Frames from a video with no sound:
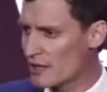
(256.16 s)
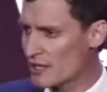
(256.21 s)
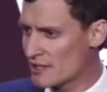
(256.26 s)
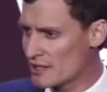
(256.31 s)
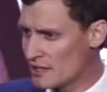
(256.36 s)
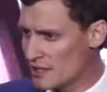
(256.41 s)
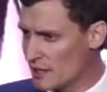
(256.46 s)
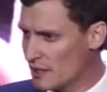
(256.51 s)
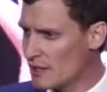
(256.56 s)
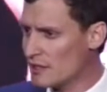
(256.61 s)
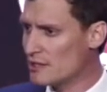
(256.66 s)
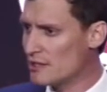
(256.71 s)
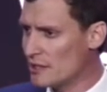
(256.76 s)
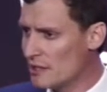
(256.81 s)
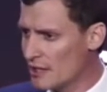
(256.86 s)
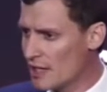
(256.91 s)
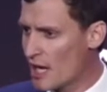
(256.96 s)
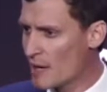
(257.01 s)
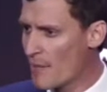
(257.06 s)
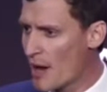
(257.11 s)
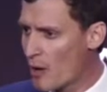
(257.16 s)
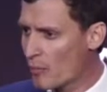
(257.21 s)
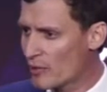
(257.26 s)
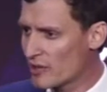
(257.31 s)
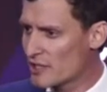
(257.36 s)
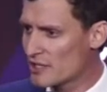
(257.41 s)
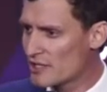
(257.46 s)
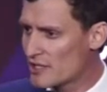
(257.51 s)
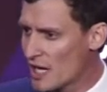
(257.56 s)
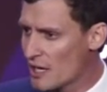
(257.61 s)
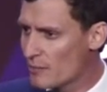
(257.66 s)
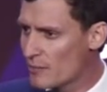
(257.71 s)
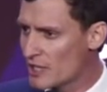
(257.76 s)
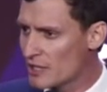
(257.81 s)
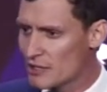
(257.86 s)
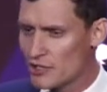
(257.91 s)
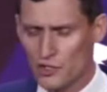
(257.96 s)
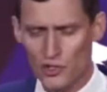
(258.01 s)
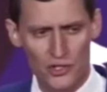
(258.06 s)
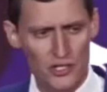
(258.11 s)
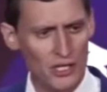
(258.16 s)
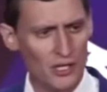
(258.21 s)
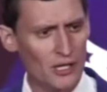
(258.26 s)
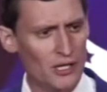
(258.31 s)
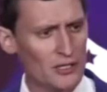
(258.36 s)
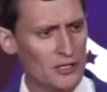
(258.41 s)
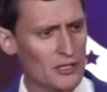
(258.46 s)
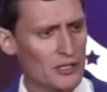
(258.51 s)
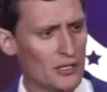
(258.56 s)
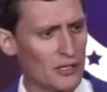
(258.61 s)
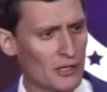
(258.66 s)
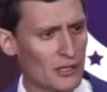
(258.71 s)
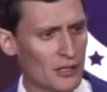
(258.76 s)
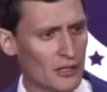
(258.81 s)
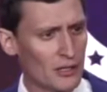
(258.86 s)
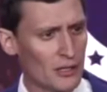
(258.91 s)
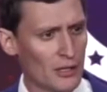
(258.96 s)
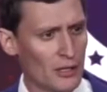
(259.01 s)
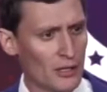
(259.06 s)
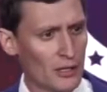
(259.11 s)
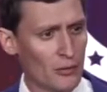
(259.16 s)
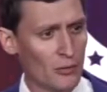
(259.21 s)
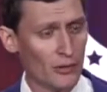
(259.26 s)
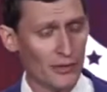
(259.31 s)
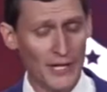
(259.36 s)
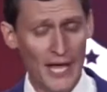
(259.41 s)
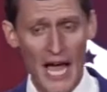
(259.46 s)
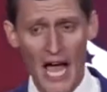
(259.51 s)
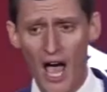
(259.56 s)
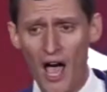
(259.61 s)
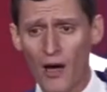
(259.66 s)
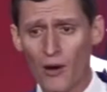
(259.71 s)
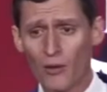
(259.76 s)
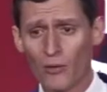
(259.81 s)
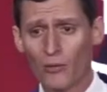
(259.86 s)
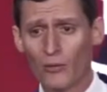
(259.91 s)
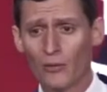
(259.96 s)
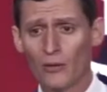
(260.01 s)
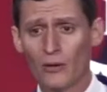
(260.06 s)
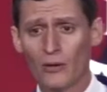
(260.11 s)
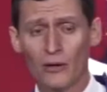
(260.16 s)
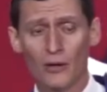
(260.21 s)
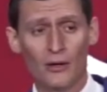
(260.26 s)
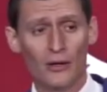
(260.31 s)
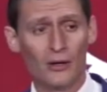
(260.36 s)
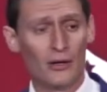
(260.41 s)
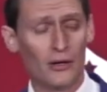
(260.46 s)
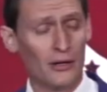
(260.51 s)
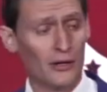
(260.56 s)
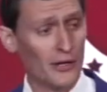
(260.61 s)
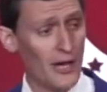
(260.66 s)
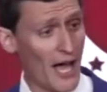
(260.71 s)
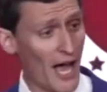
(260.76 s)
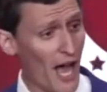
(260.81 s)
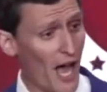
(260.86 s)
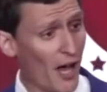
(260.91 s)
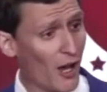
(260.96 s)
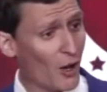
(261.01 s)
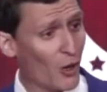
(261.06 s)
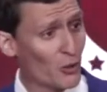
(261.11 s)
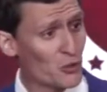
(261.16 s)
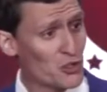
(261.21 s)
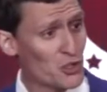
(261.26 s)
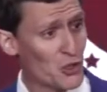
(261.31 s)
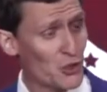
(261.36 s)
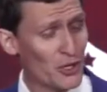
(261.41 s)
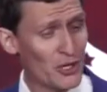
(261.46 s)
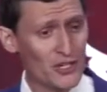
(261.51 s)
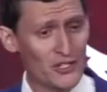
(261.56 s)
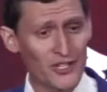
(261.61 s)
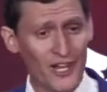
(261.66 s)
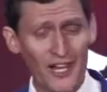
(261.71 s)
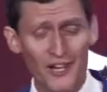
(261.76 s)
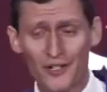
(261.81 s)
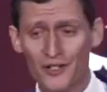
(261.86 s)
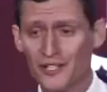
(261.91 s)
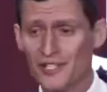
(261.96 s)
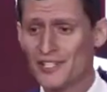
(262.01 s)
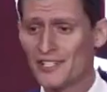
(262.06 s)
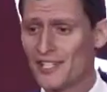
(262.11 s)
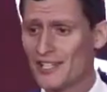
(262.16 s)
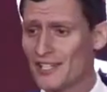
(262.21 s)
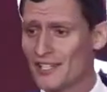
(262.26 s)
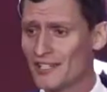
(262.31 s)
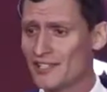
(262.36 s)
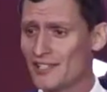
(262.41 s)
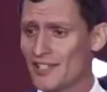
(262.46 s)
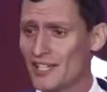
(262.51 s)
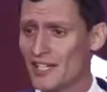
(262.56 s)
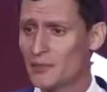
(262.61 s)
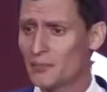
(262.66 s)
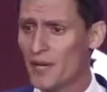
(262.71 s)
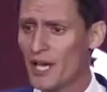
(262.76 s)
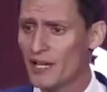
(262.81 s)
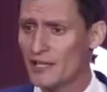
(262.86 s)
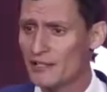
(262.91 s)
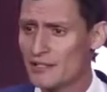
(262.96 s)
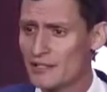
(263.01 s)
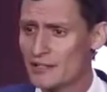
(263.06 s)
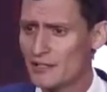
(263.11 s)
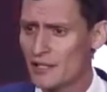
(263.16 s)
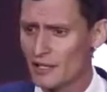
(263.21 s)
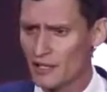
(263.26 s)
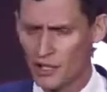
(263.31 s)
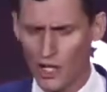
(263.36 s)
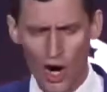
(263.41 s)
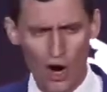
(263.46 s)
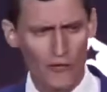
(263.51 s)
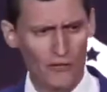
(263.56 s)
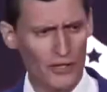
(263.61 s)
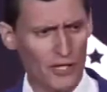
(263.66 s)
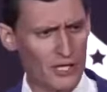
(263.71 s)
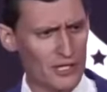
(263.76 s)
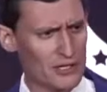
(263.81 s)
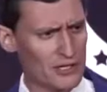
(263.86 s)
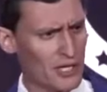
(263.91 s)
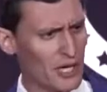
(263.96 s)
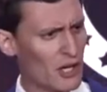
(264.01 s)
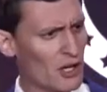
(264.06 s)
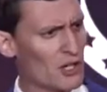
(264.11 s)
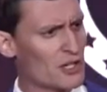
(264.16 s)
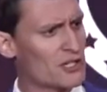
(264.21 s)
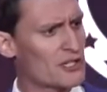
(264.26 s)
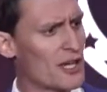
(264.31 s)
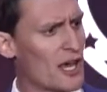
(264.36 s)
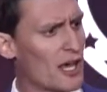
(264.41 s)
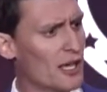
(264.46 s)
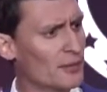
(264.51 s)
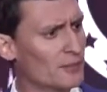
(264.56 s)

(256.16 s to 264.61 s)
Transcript: The CDC came out with a statement. Did you see this? Well, now, 2 years later, the CDC admits that COVID is here to stay.